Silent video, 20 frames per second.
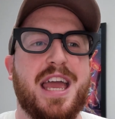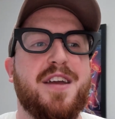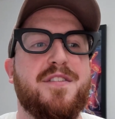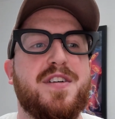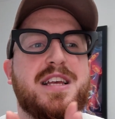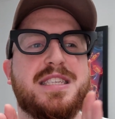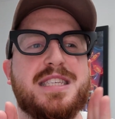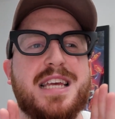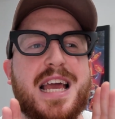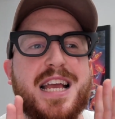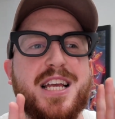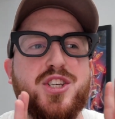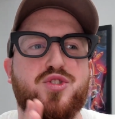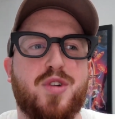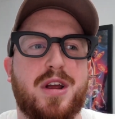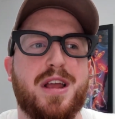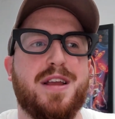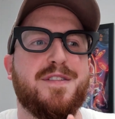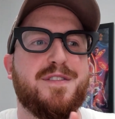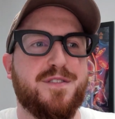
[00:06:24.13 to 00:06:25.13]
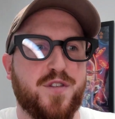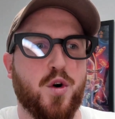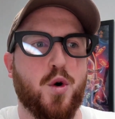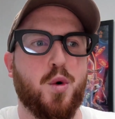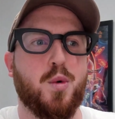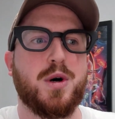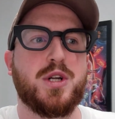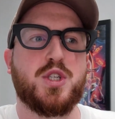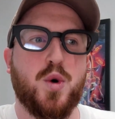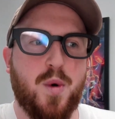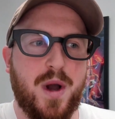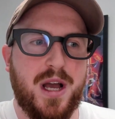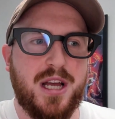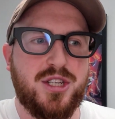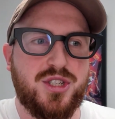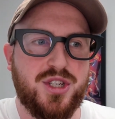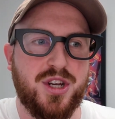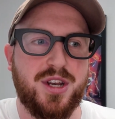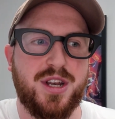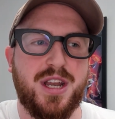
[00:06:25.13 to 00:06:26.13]
If it's a straightforward
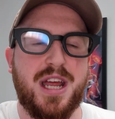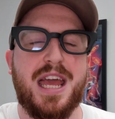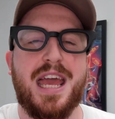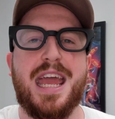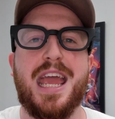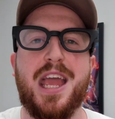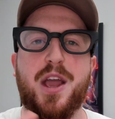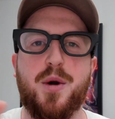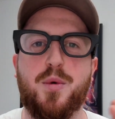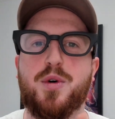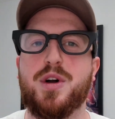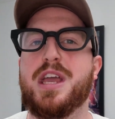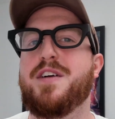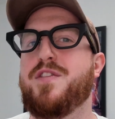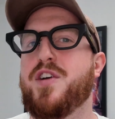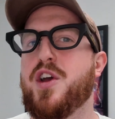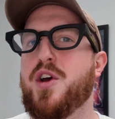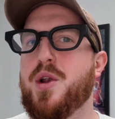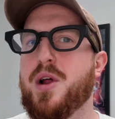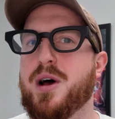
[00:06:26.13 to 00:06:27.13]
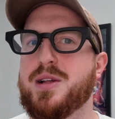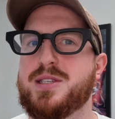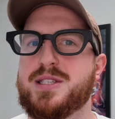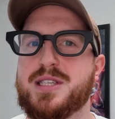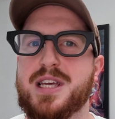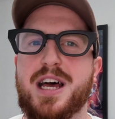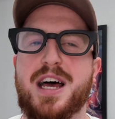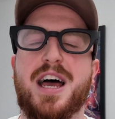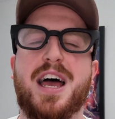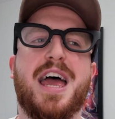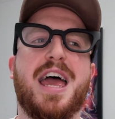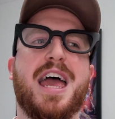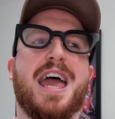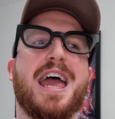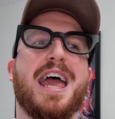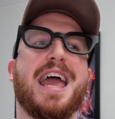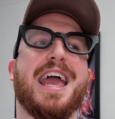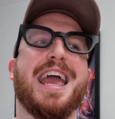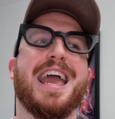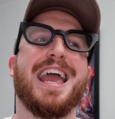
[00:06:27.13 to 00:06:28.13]
question, it will give you an answer.
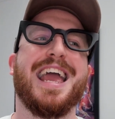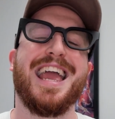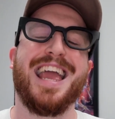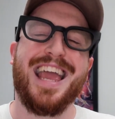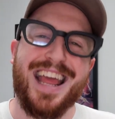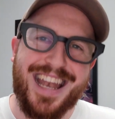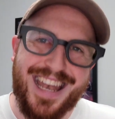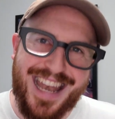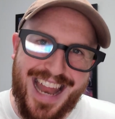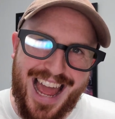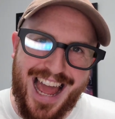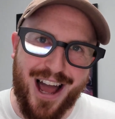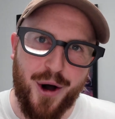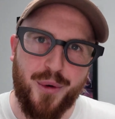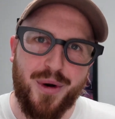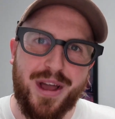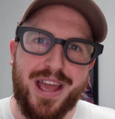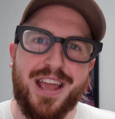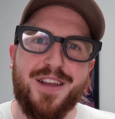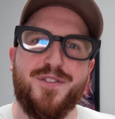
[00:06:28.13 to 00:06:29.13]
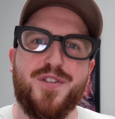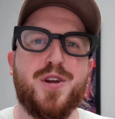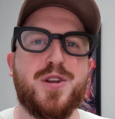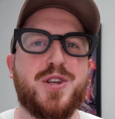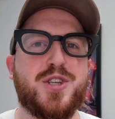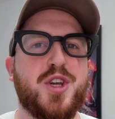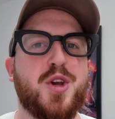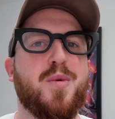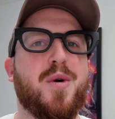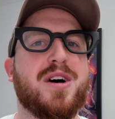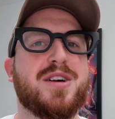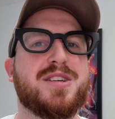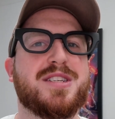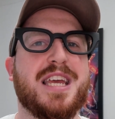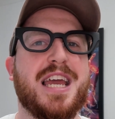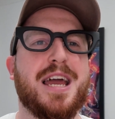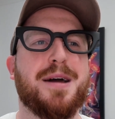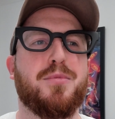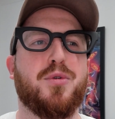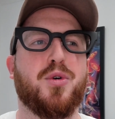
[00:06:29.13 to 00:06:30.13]
Now, if you do ask
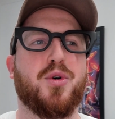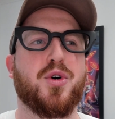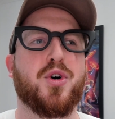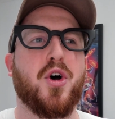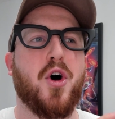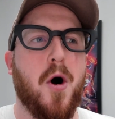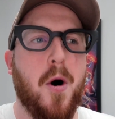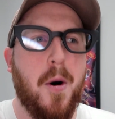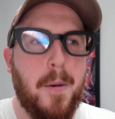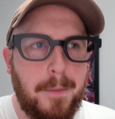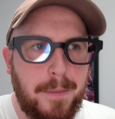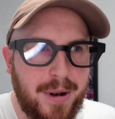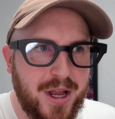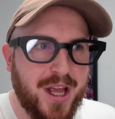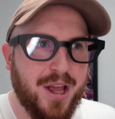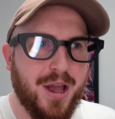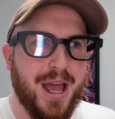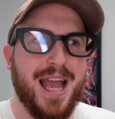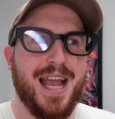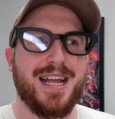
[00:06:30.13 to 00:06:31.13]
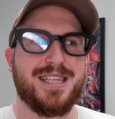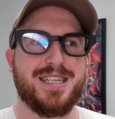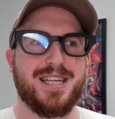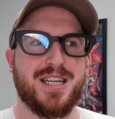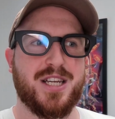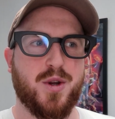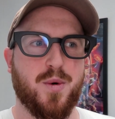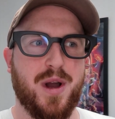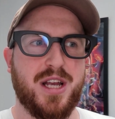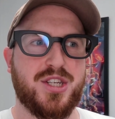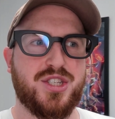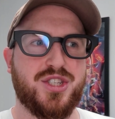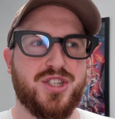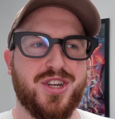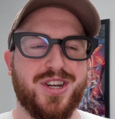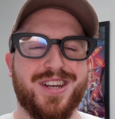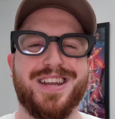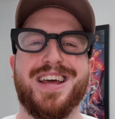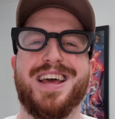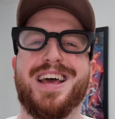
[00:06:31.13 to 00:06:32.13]
it a more complicated
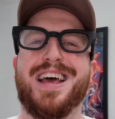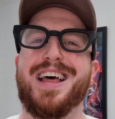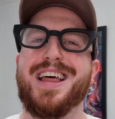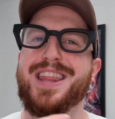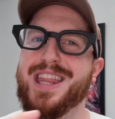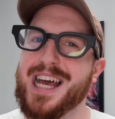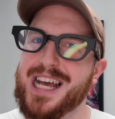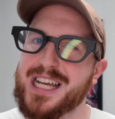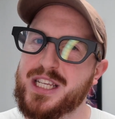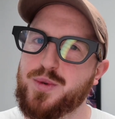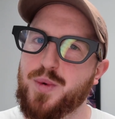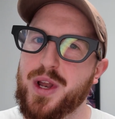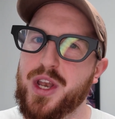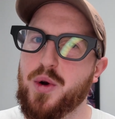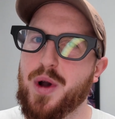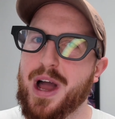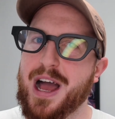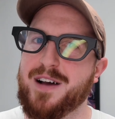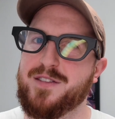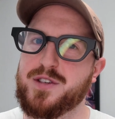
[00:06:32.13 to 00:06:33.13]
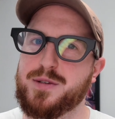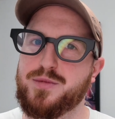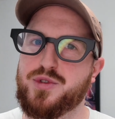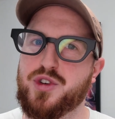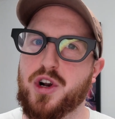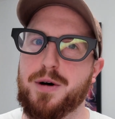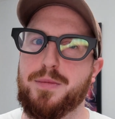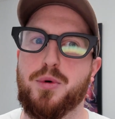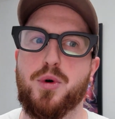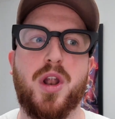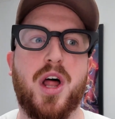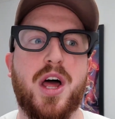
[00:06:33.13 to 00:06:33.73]
question, that's when you'll have some trouble.